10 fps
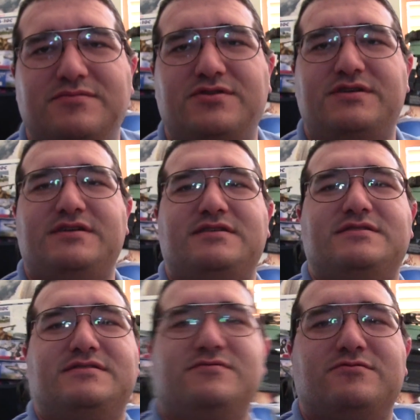Play,
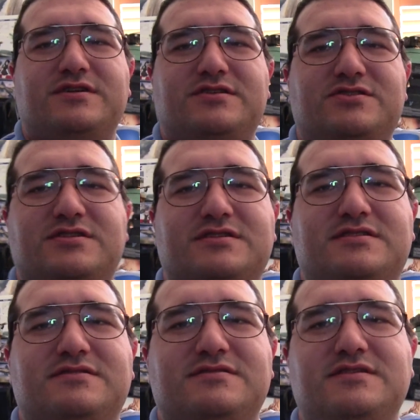
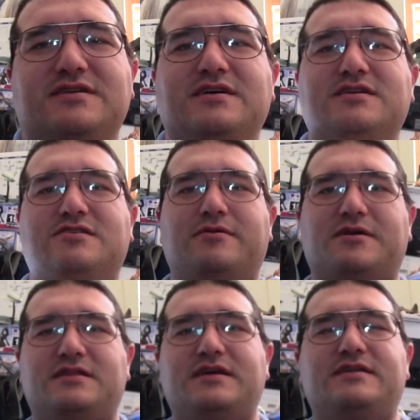readjust, sorry
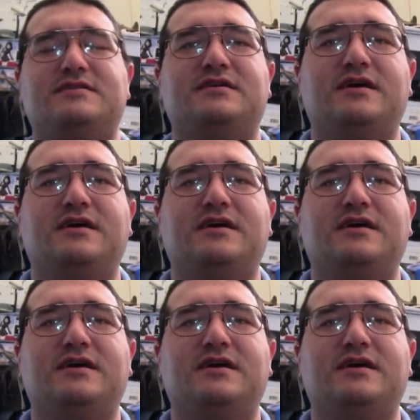about that.